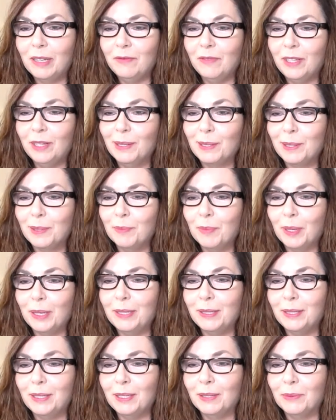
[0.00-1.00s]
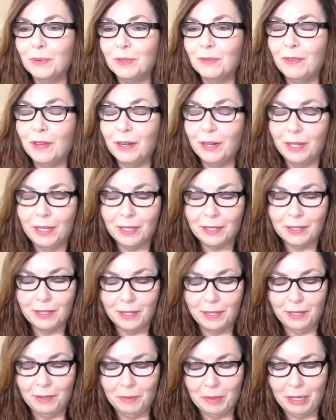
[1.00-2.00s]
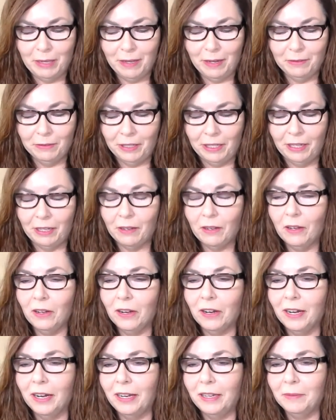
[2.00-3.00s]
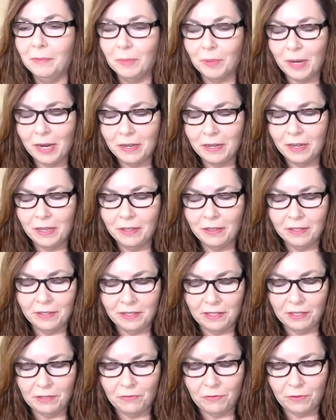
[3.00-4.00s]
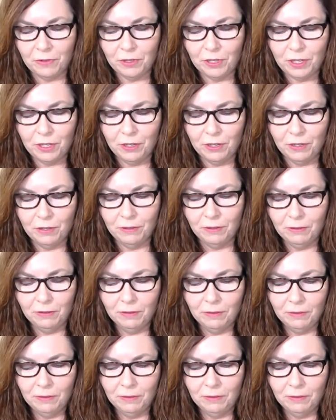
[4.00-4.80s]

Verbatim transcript: Venus in Pisces was very excited by that reading. All right, Brenda, this is for you.